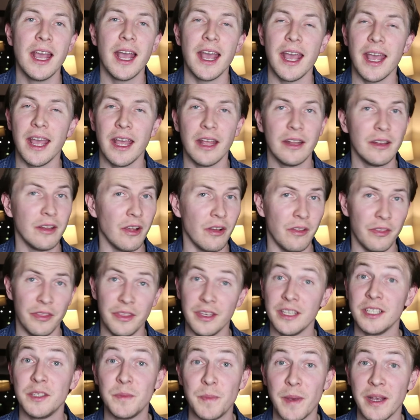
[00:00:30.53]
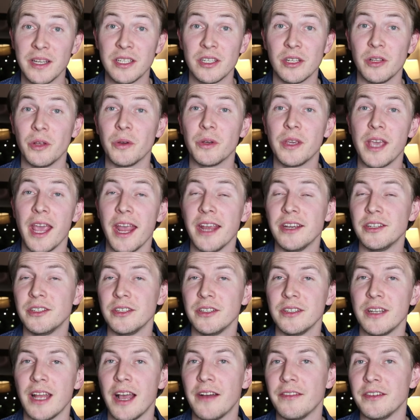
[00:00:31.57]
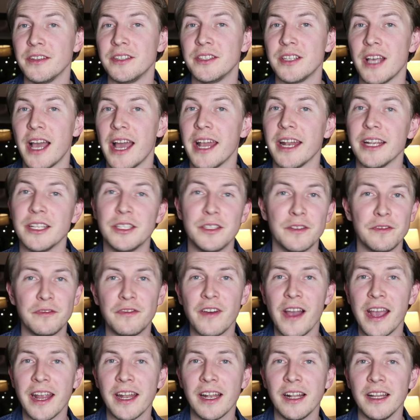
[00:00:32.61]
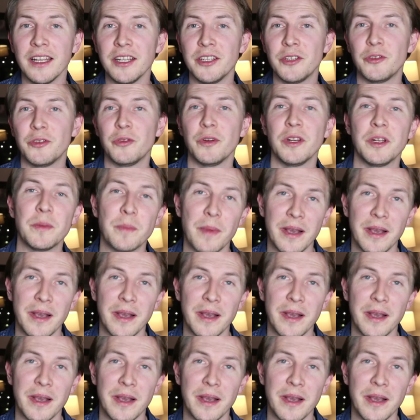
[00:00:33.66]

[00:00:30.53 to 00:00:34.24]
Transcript: and on this special occasion I've decided to finally treat